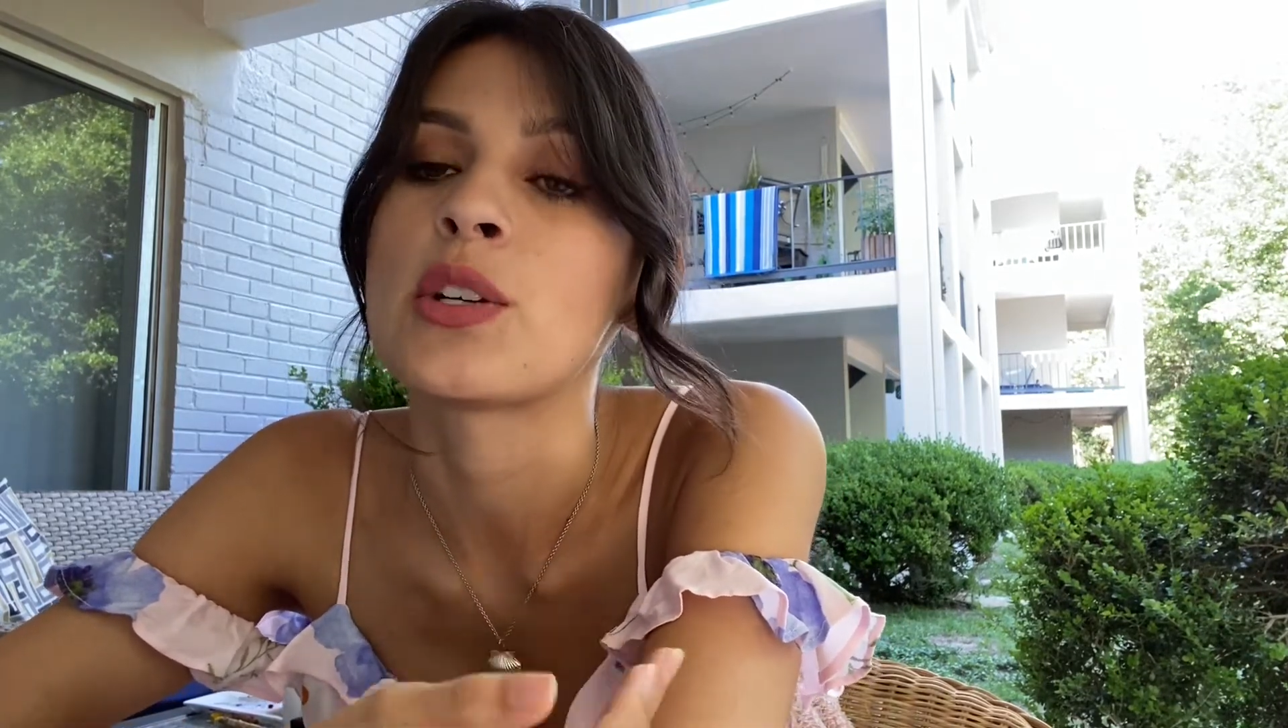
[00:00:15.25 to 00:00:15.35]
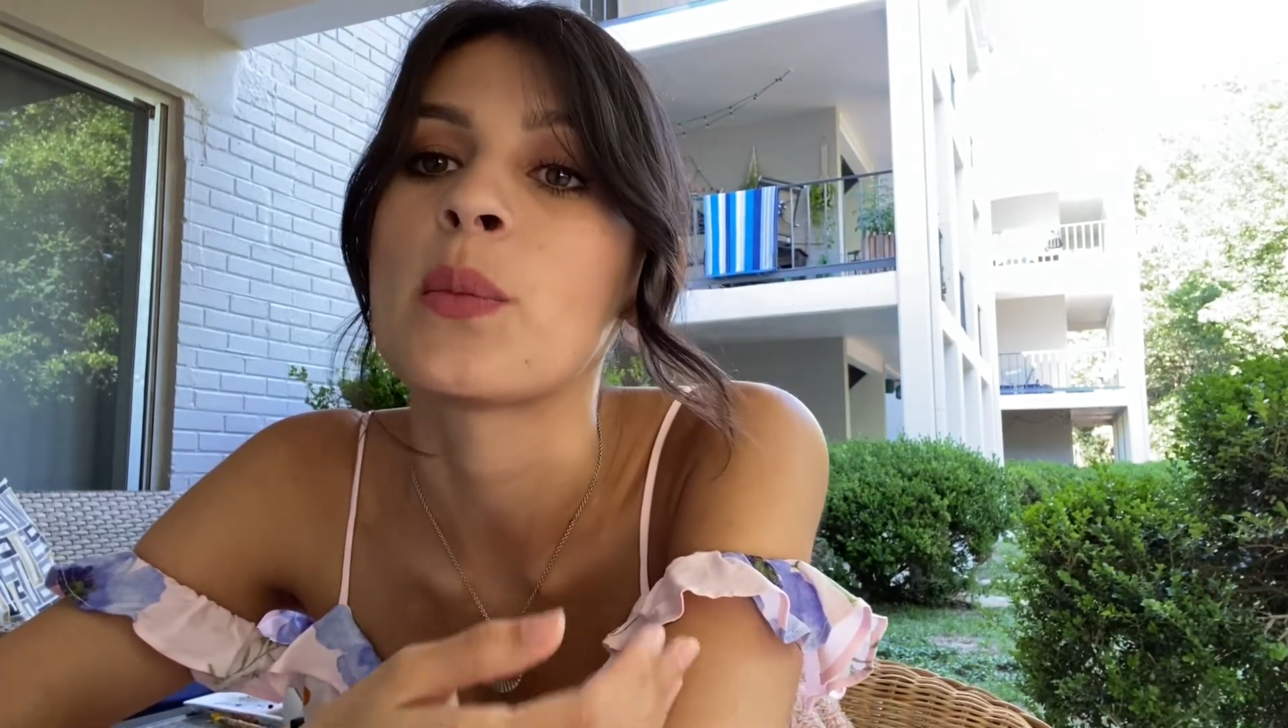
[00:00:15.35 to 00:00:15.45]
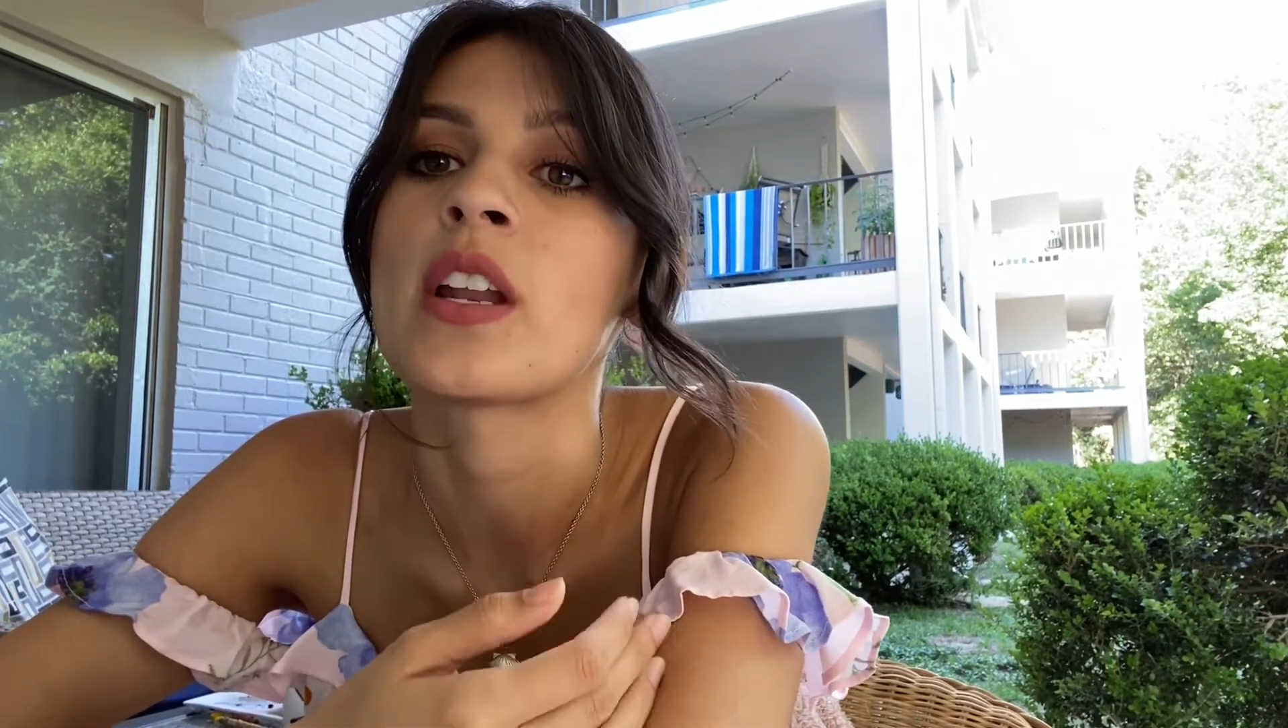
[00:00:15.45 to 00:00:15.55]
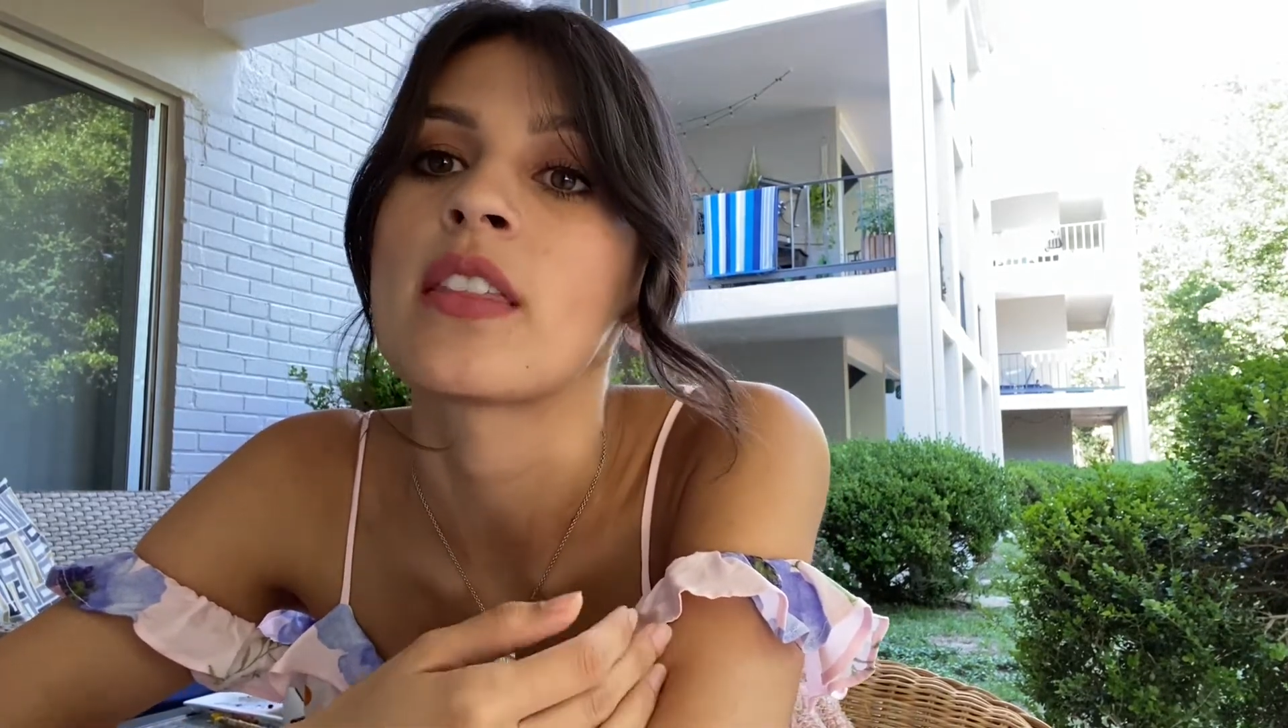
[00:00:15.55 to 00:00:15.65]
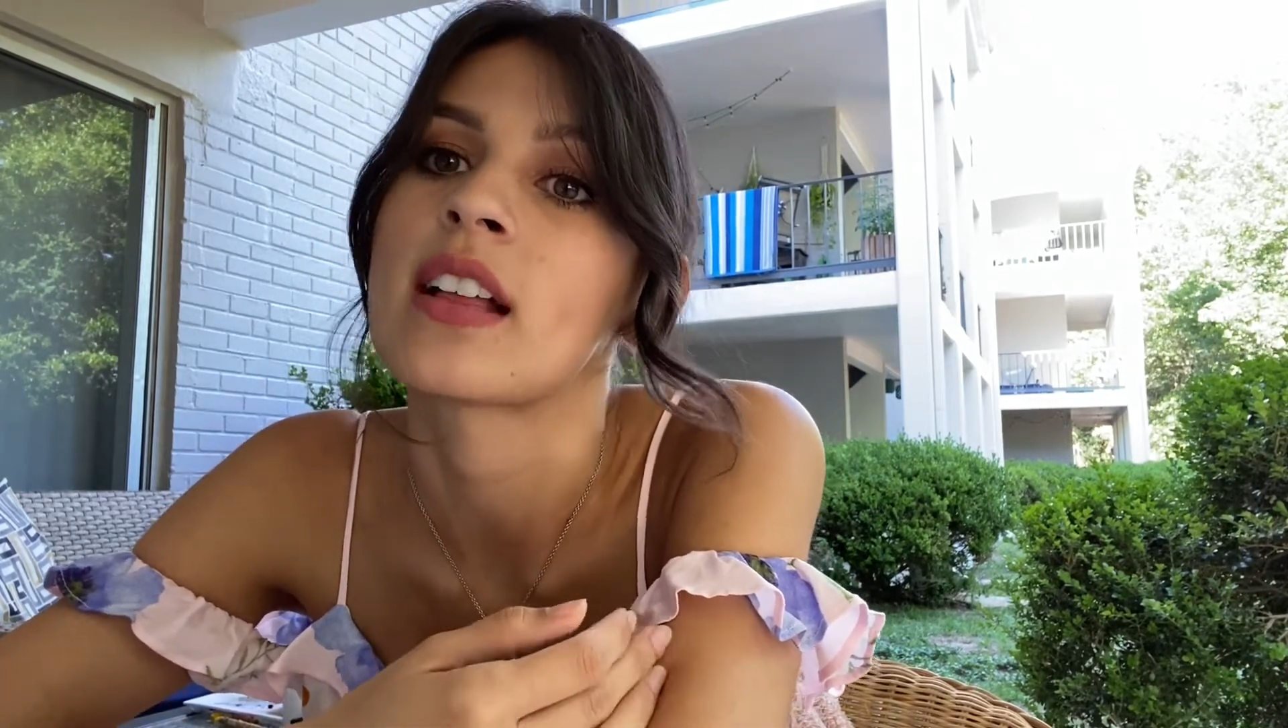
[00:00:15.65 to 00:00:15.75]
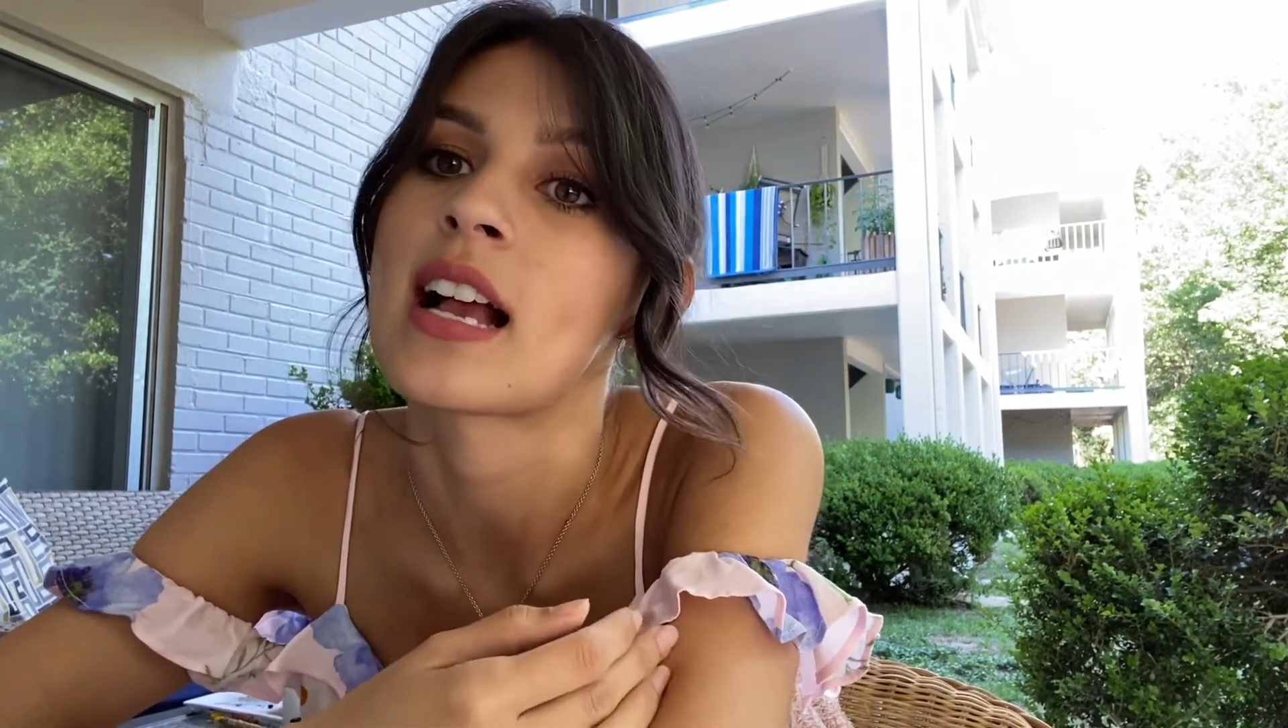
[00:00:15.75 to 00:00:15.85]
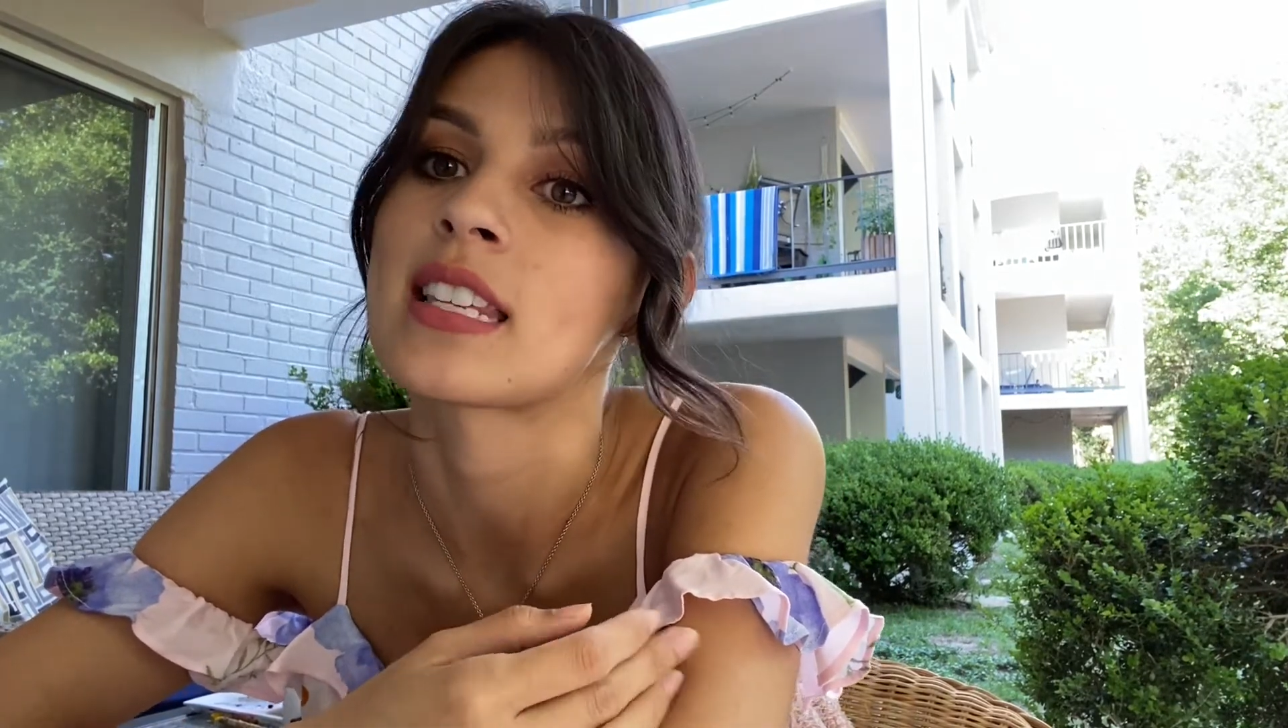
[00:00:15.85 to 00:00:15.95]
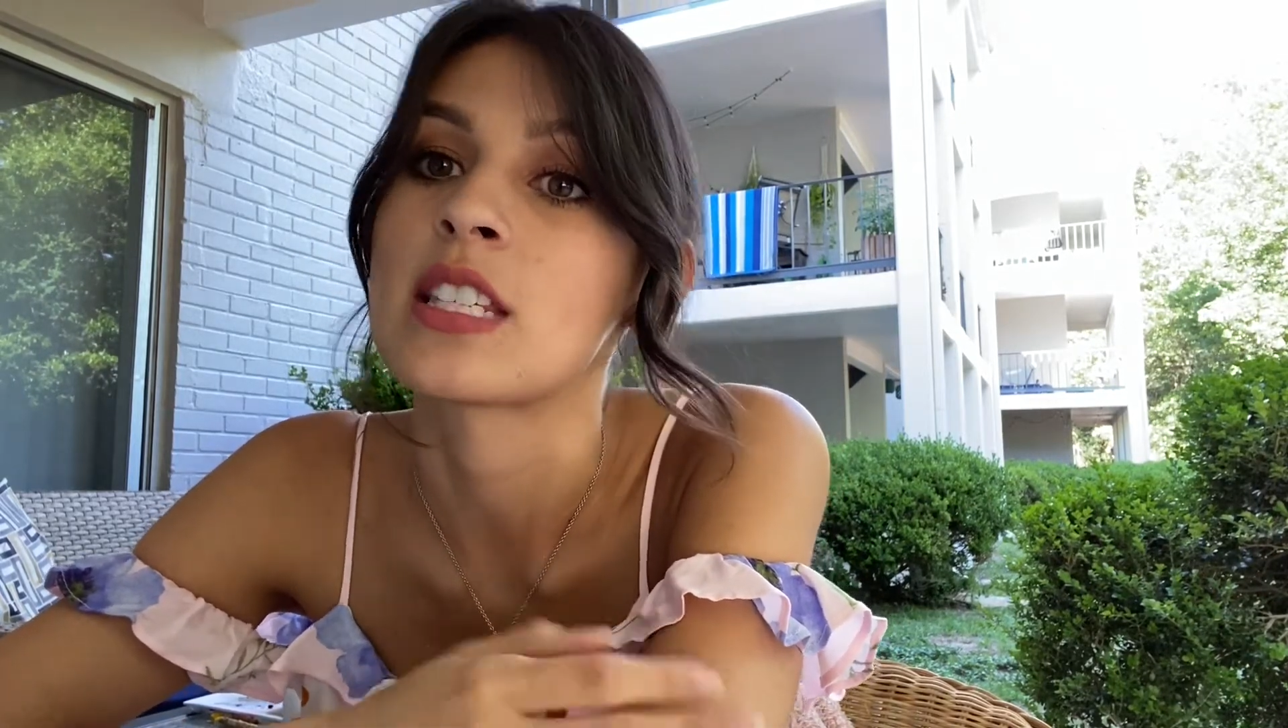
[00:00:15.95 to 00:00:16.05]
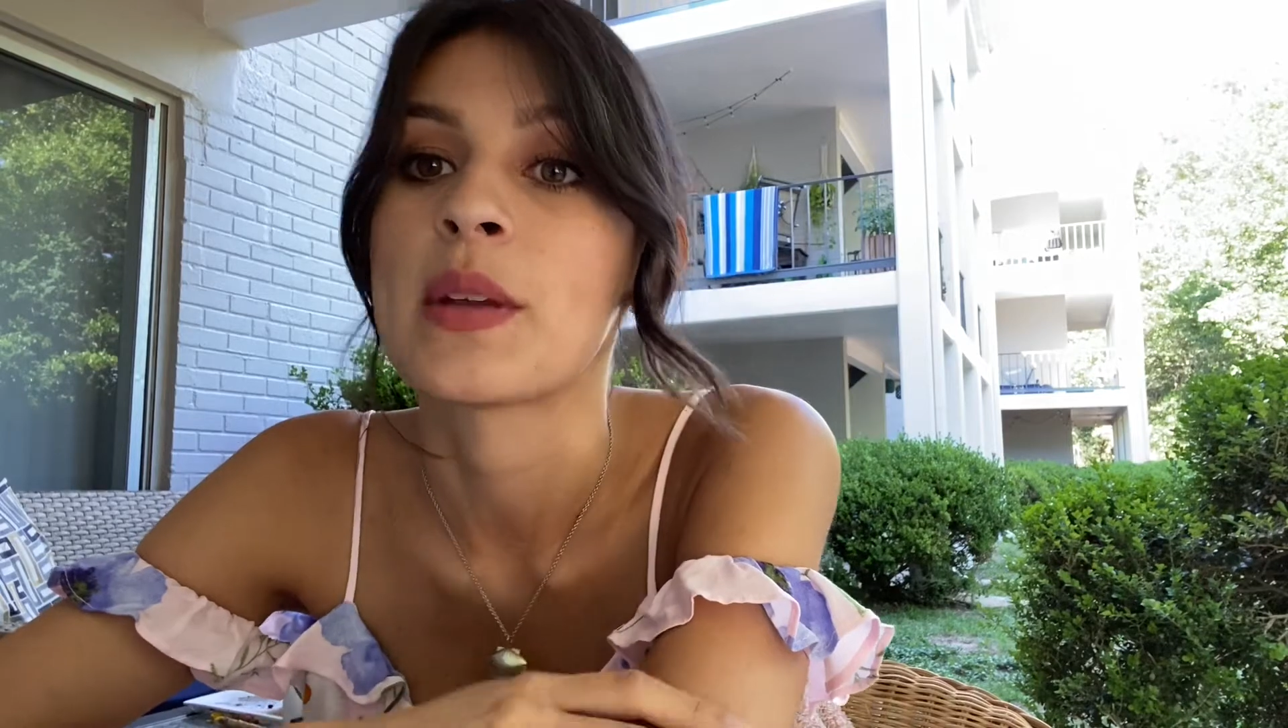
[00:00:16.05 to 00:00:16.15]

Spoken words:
one of the classes